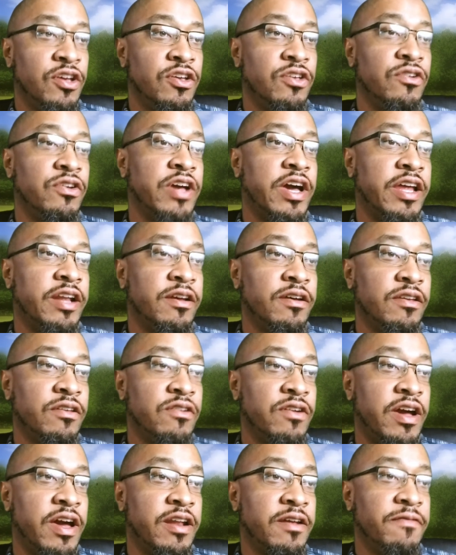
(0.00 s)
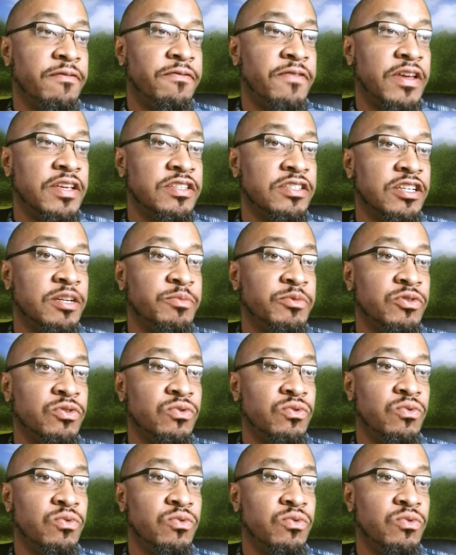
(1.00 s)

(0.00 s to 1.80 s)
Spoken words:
You gotta face up to